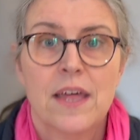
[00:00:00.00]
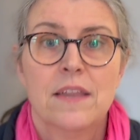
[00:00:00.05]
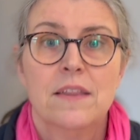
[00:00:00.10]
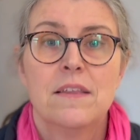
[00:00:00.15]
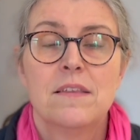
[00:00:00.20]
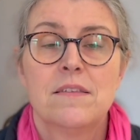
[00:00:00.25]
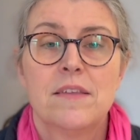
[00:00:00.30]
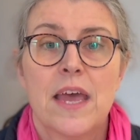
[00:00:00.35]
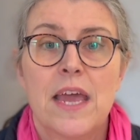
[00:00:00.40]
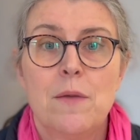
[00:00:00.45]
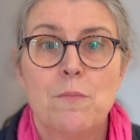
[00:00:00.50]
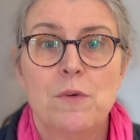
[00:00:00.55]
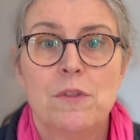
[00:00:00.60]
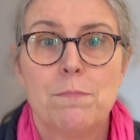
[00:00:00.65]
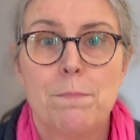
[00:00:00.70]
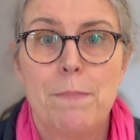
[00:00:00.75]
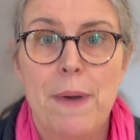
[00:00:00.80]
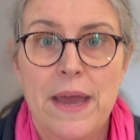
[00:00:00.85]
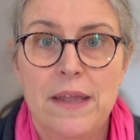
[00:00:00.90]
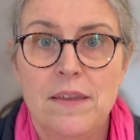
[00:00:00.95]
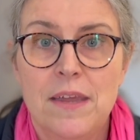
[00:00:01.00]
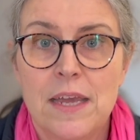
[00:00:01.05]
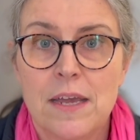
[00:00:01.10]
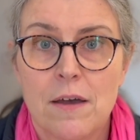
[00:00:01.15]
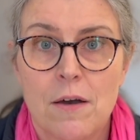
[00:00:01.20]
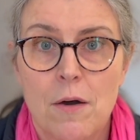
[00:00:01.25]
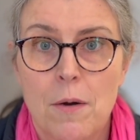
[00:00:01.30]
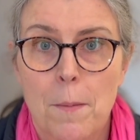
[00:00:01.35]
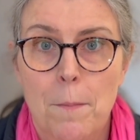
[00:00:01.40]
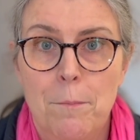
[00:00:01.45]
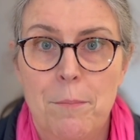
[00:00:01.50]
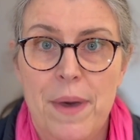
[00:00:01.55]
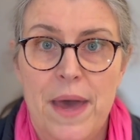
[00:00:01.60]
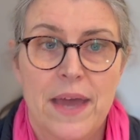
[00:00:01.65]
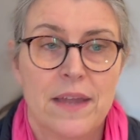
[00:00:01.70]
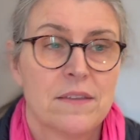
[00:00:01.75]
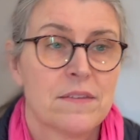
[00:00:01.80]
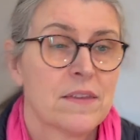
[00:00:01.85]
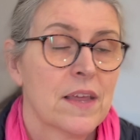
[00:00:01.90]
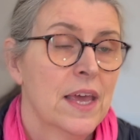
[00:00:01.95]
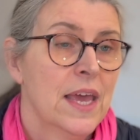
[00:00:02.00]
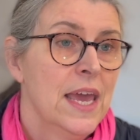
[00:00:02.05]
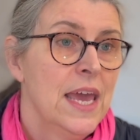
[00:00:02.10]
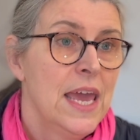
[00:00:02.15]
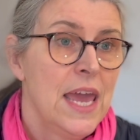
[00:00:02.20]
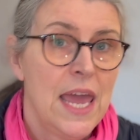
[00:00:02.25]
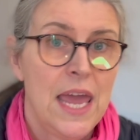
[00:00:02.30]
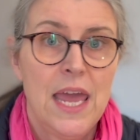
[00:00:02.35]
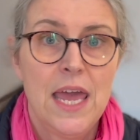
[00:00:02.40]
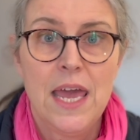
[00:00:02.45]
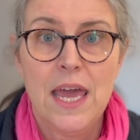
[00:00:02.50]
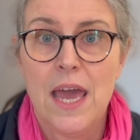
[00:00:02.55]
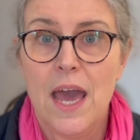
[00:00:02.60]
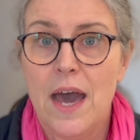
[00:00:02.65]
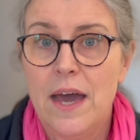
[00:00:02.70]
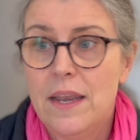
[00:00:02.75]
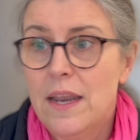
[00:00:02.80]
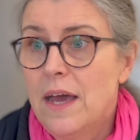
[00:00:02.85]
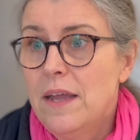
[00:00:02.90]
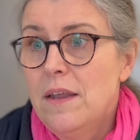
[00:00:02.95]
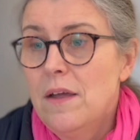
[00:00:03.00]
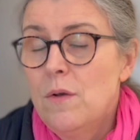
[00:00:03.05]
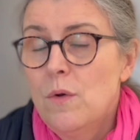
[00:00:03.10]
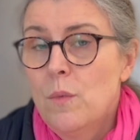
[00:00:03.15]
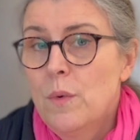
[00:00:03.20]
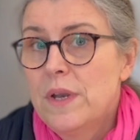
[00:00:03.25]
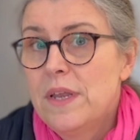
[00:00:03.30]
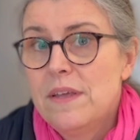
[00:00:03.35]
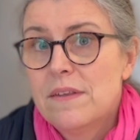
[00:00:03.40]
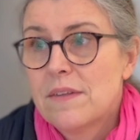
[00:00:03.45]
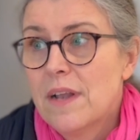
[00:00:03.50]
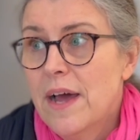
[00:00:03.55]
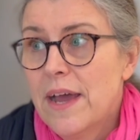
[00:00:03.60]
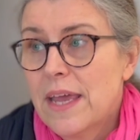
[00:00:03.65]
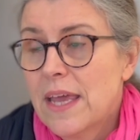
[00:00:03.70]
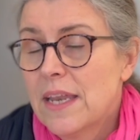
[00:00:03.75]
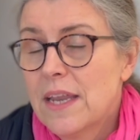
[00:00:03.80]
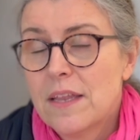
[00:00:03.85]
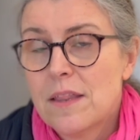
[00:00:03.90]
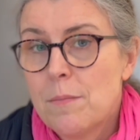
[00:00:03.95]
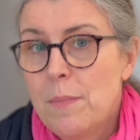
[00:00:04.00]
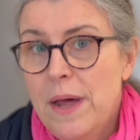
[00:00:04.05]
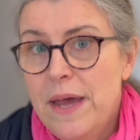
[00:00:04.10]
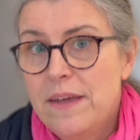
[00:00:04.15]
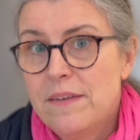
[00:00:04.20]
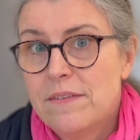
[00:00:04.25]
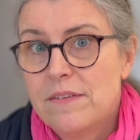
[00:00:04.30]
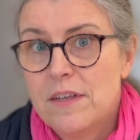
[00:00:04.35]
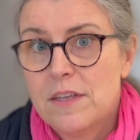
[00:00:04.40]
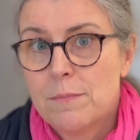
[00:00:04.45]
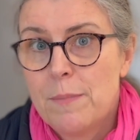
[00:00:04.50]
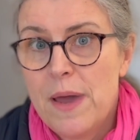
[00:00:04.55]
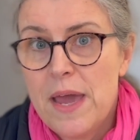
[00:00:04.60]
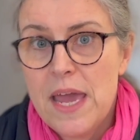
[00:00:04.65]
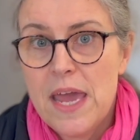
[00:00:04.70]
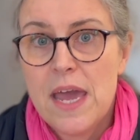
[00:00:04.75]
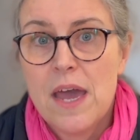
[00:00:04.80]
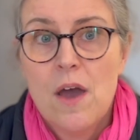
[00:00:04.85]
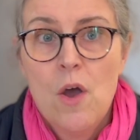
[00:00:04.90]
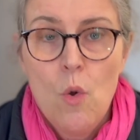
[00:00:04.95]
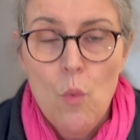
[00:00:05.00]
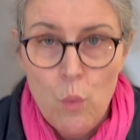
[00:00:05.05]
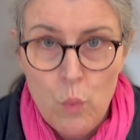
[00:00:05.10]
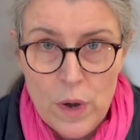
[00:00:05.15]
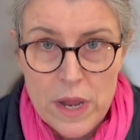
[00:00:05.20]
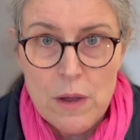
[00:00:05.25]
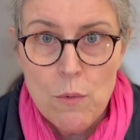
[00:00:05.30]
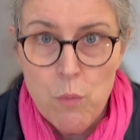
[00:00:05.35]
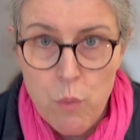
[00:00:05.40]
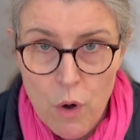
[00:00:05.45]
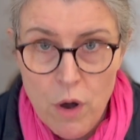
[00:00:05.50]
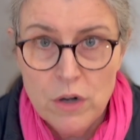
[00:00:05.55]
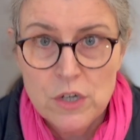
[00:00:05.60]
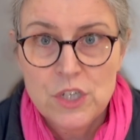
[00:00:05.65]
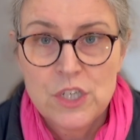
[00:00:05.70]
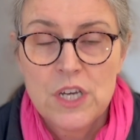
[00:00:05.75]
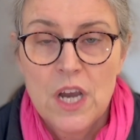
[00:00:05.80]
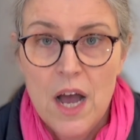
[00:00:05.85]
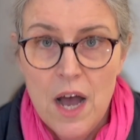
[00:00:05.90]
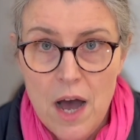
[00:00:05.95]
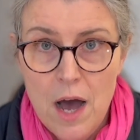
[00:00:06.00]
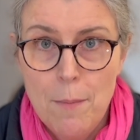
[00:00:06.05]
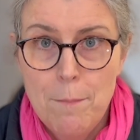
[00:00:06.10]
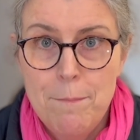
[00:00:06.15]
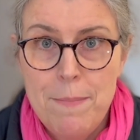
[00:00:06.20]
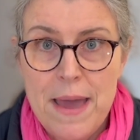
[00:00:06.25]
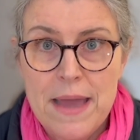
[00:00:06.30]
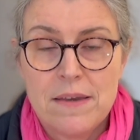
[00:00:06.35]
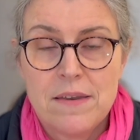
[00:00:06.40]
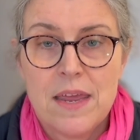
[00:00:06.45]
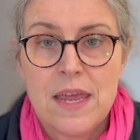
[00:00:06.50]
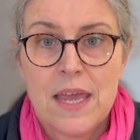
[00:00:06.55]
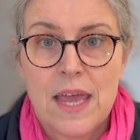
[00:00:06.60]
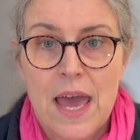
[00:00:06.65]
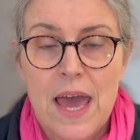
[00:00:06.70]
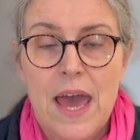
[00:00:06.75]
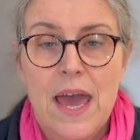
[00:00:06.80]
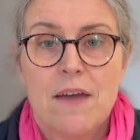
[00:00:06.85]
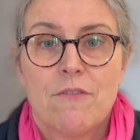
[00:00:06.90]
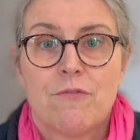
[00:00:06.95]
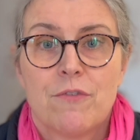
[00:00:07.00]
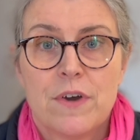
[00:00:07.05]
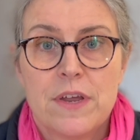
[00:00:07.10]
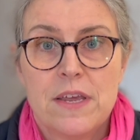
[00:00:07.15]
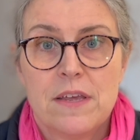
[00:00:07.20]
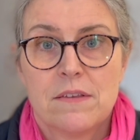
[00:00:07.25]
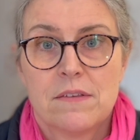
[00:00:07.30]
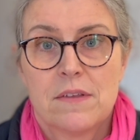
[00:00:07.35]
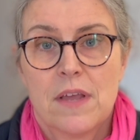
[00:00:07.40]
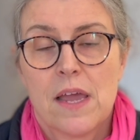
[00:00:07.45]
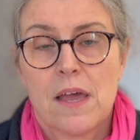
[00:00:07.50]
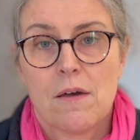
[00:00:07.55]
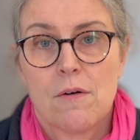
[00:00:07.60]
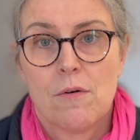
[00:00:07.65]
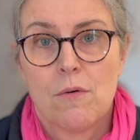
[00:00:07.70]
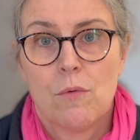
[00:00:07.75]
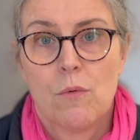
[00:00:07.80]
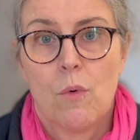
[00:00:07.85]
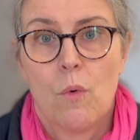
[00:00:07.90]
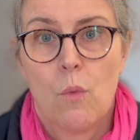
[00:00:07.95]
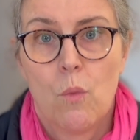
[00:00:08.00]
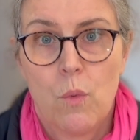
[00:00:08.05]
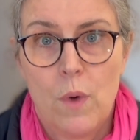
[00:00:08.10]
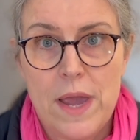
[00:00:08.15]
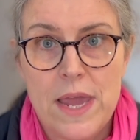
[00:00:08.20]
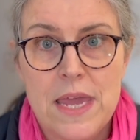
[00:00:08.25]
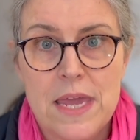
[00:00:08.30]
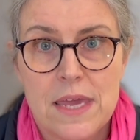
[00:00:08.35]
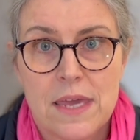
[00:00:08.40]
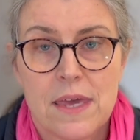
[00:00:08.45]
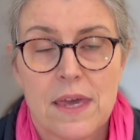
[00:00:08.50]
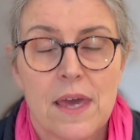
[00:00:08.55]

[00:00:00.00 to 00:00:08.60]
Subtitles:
The same with bedding on beds. Here, I don't know what it's like in other places, but here we wash our bedding every single week.